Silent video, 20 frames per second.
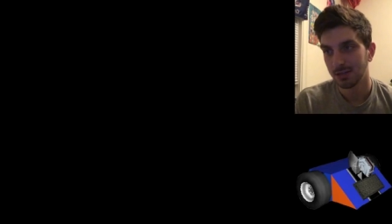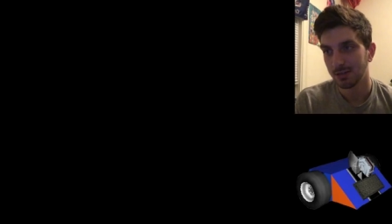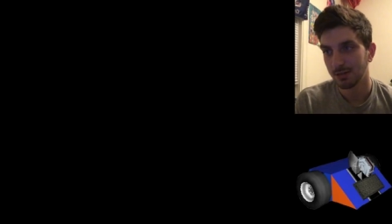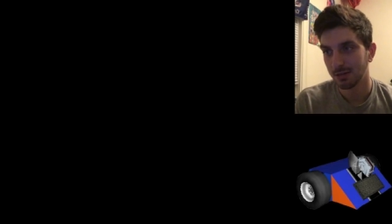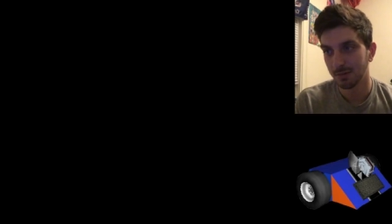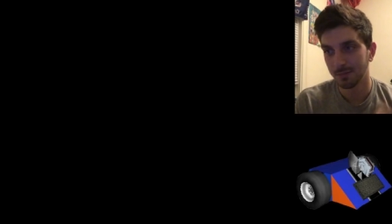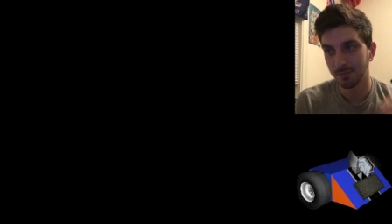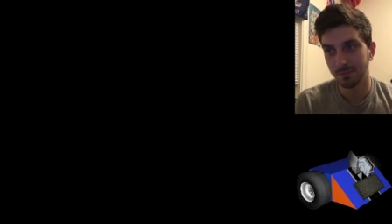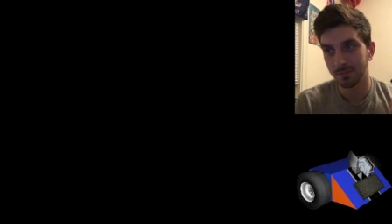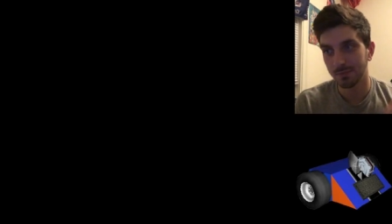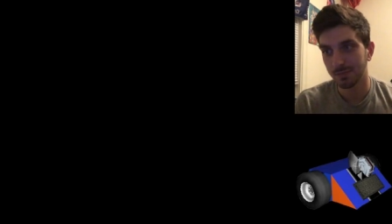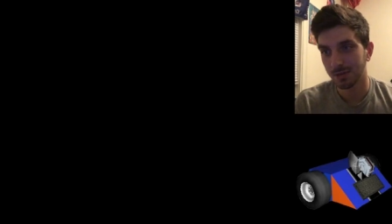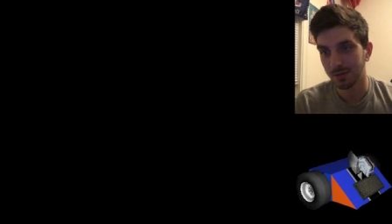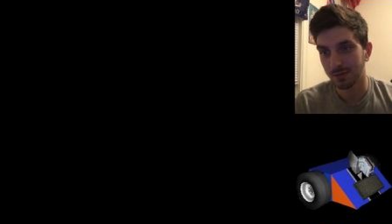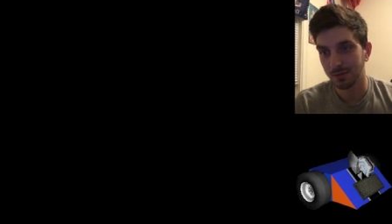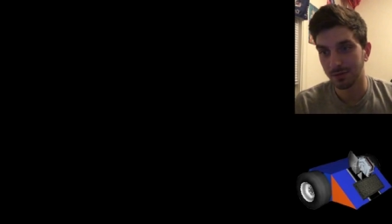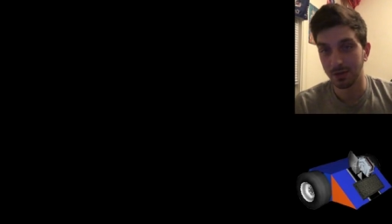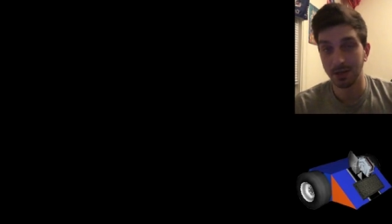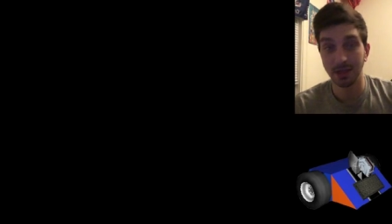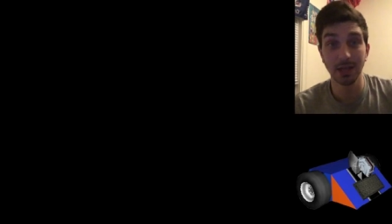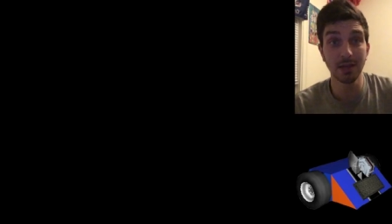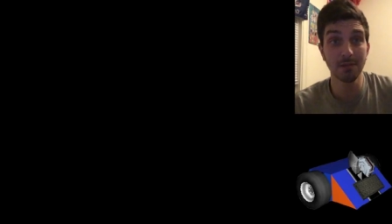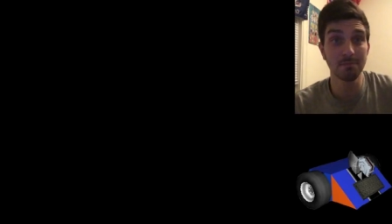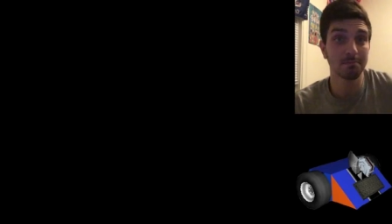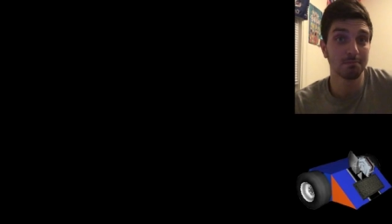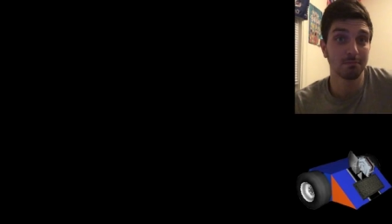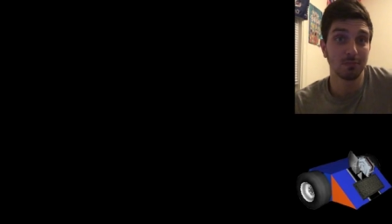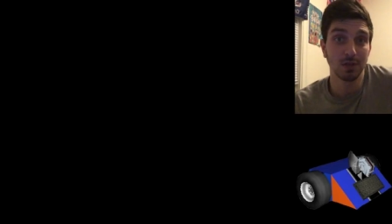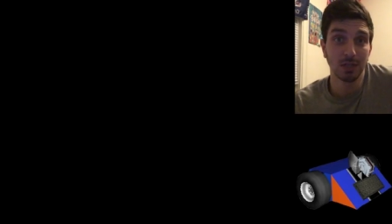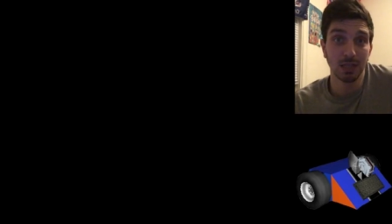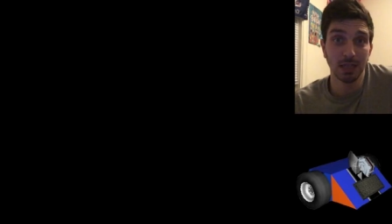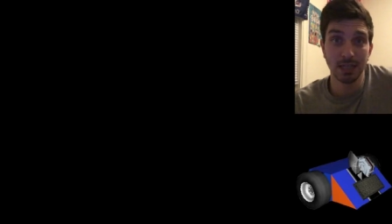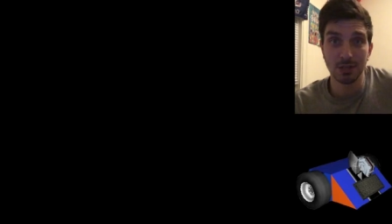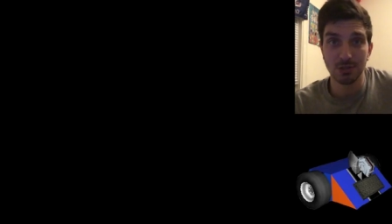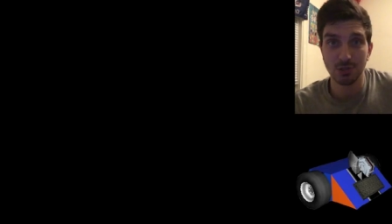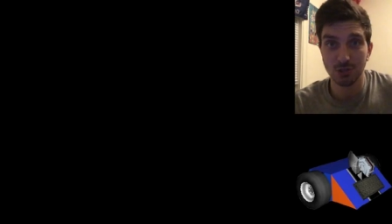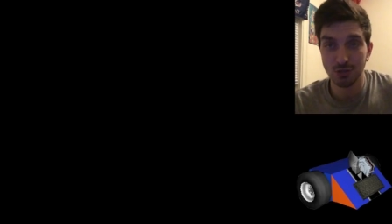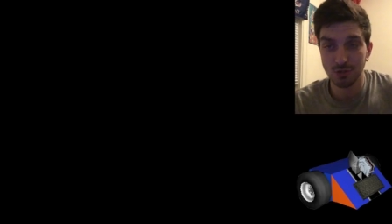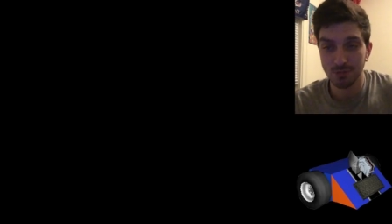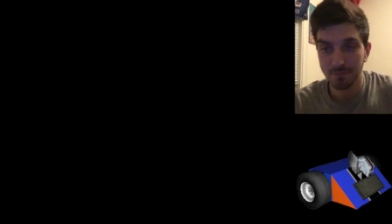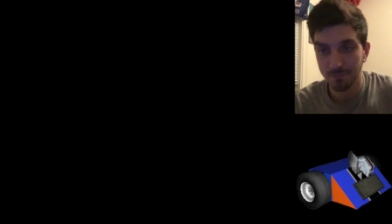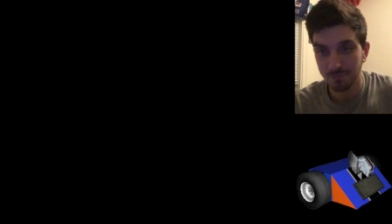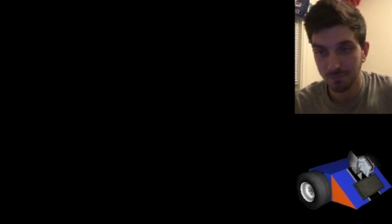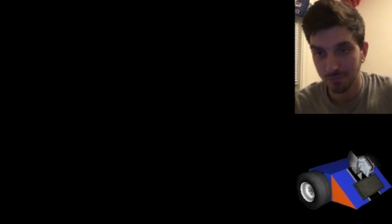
Well, again, glitch.